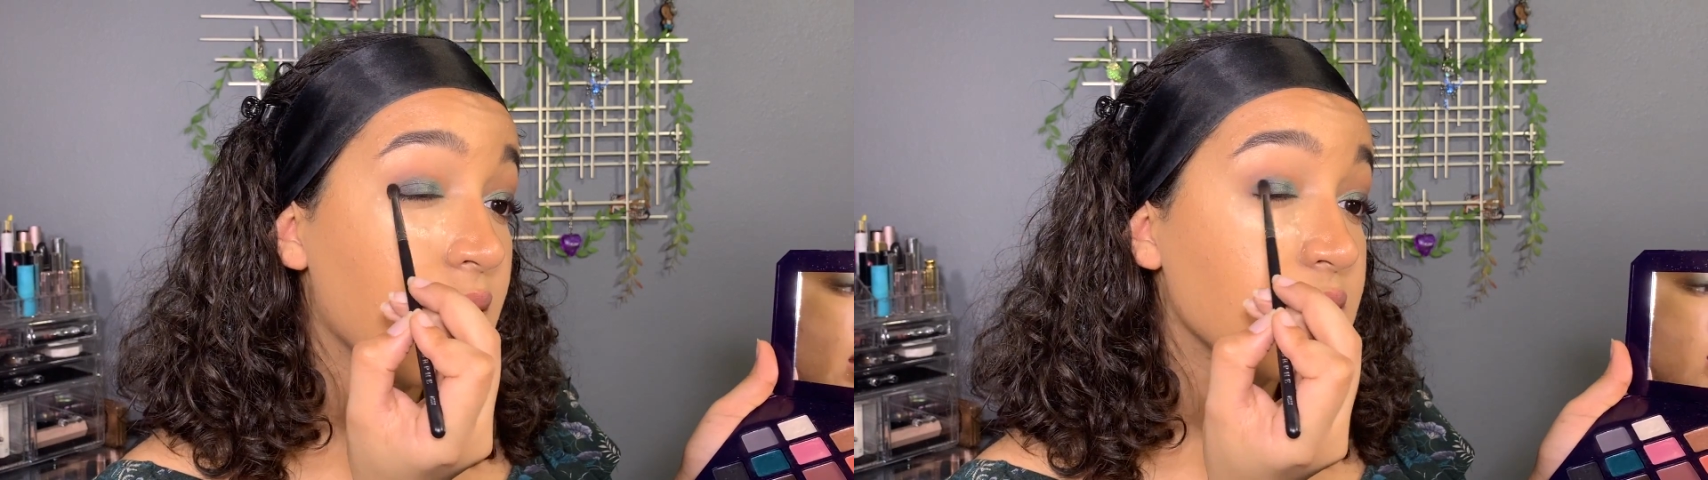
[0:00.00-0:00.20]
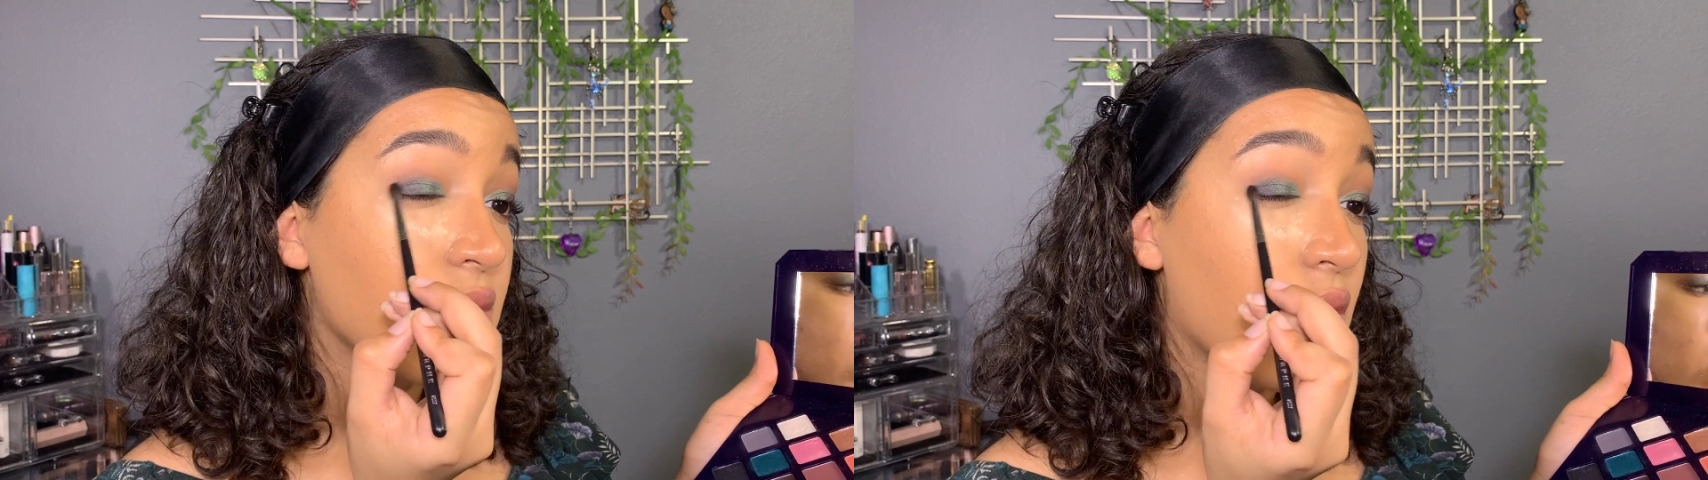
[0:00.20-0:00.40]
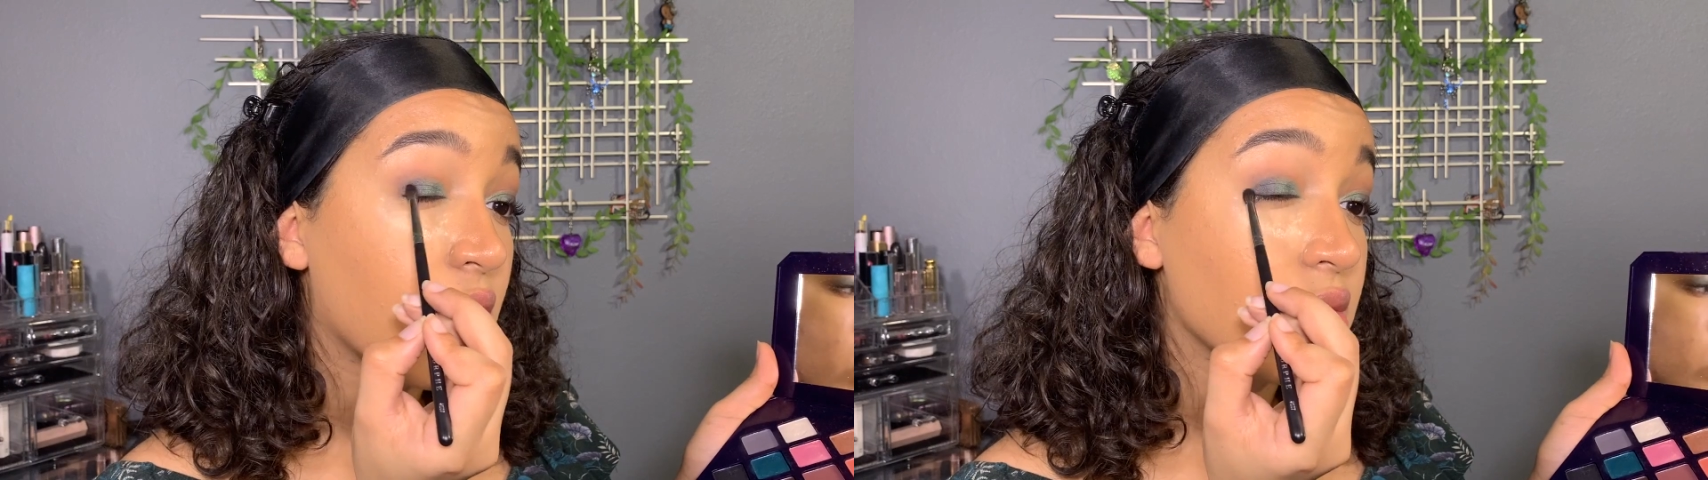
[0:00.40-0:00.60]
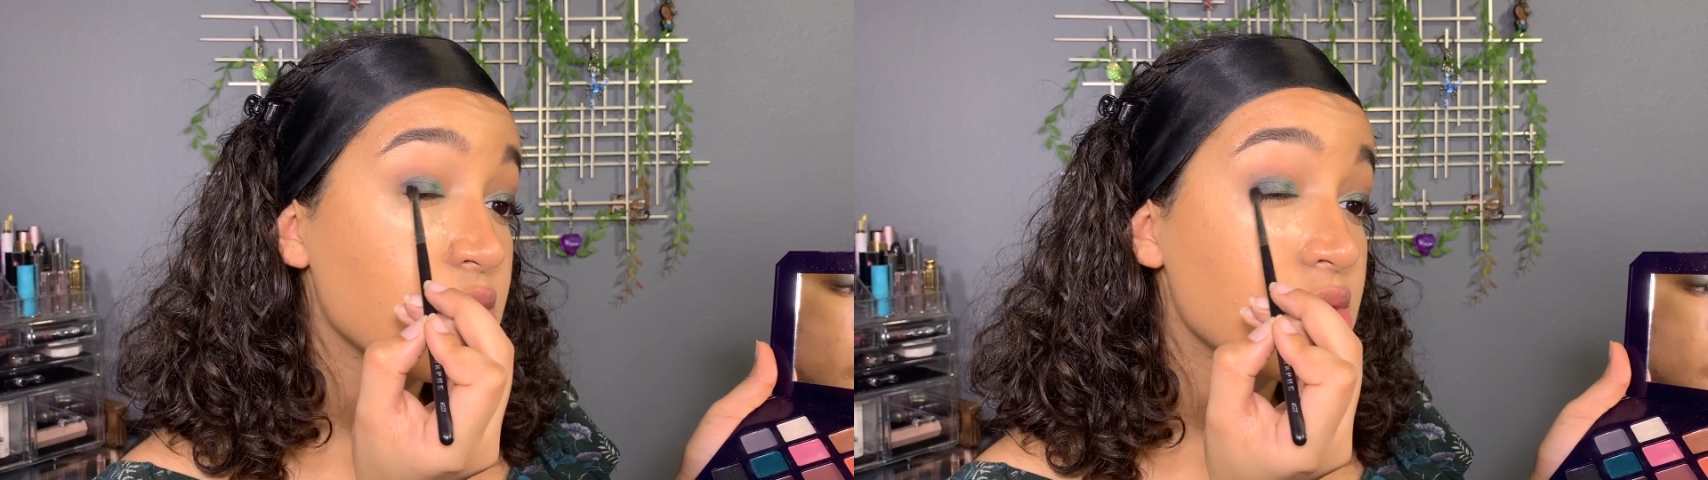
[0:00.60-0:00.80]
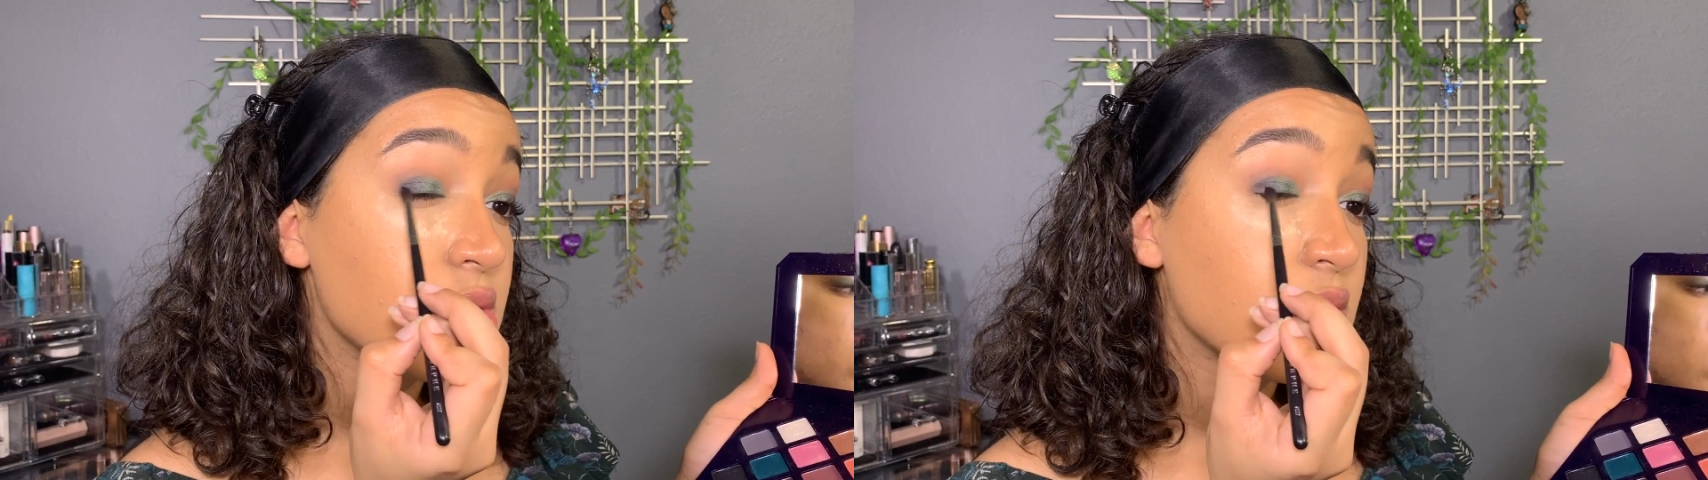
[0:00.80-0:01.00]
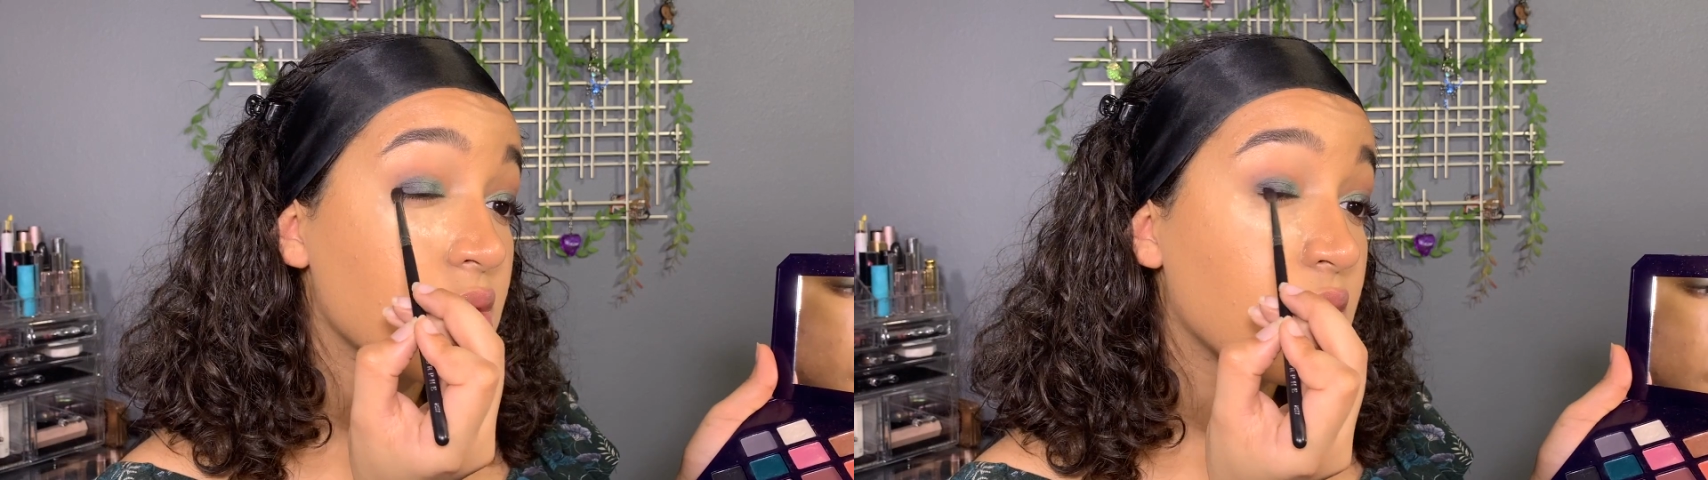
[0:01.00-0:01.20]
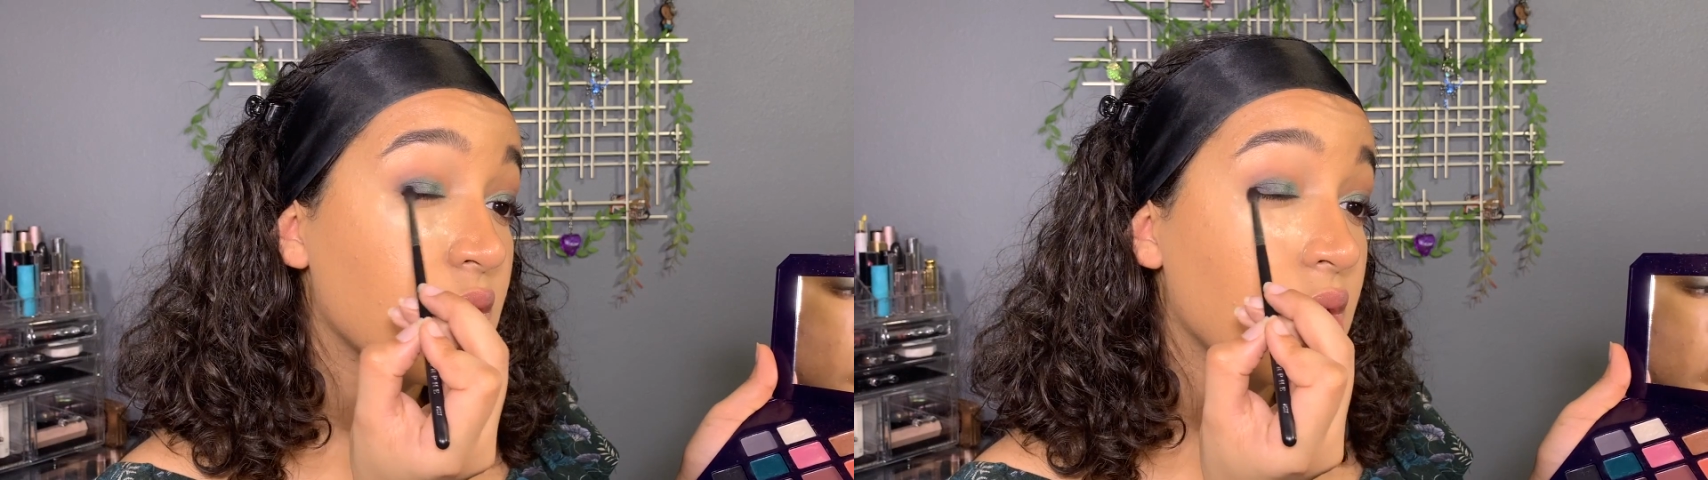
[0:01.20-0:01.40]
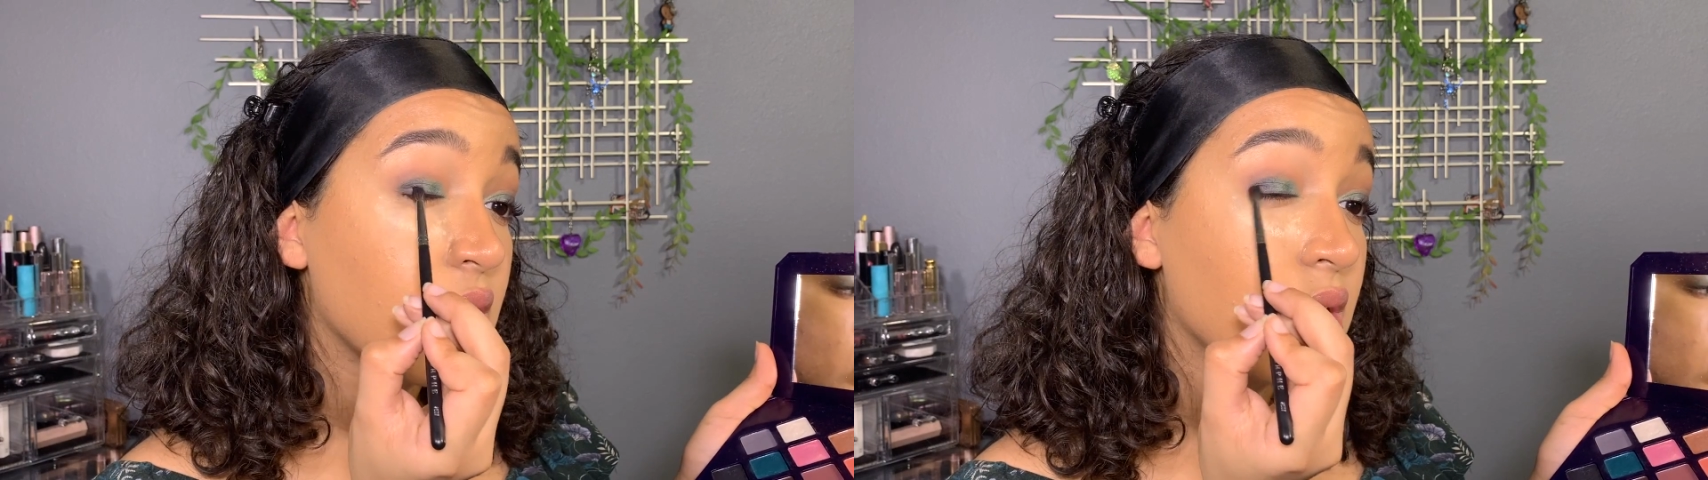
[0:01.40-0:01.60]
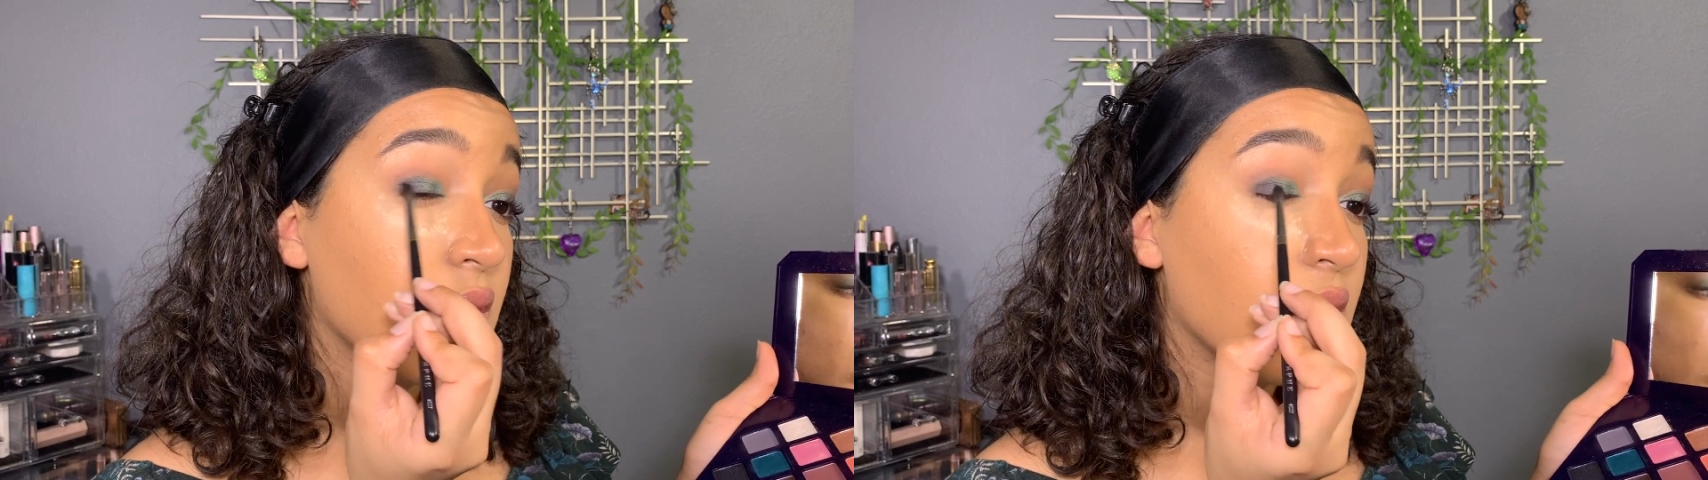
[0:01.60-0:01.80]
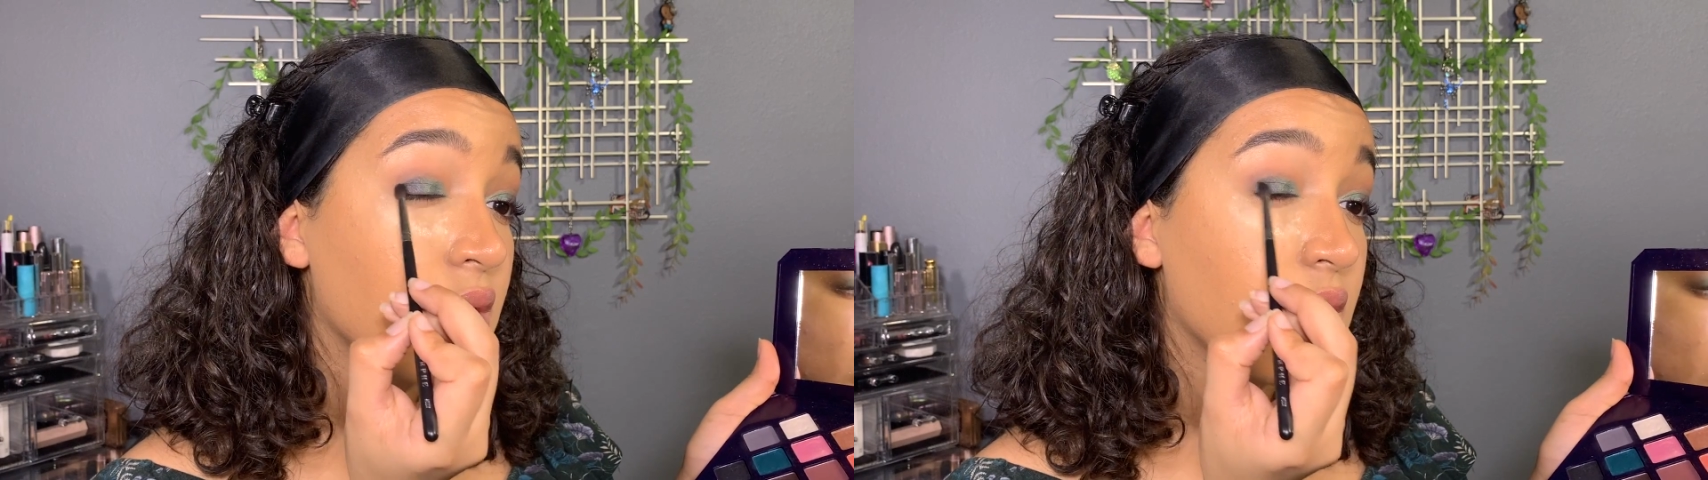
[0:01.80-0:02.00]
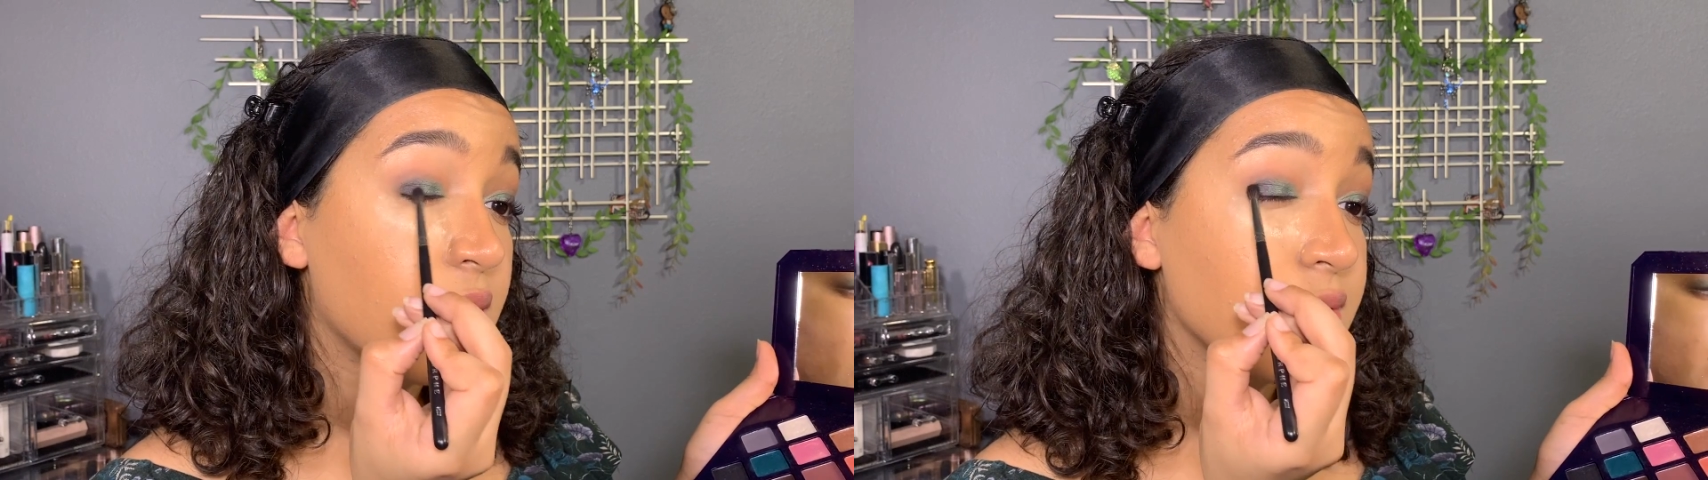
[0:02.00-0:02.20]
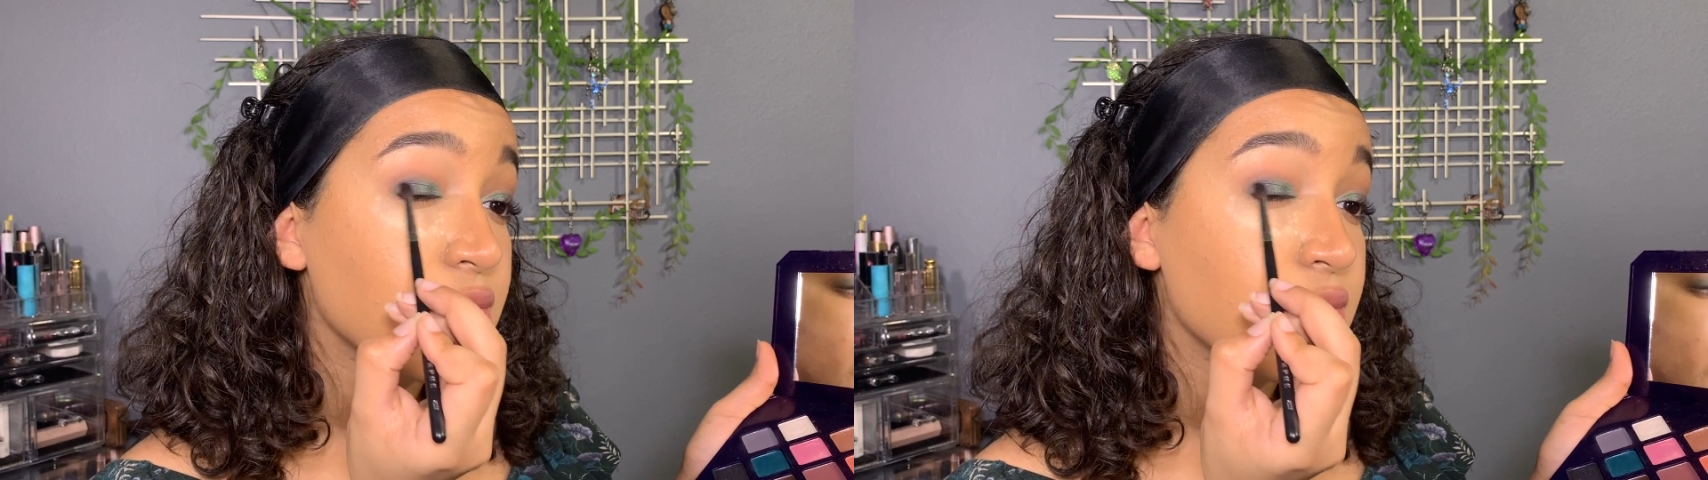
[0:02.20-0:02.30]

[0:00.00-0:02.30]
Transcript: as harsh of a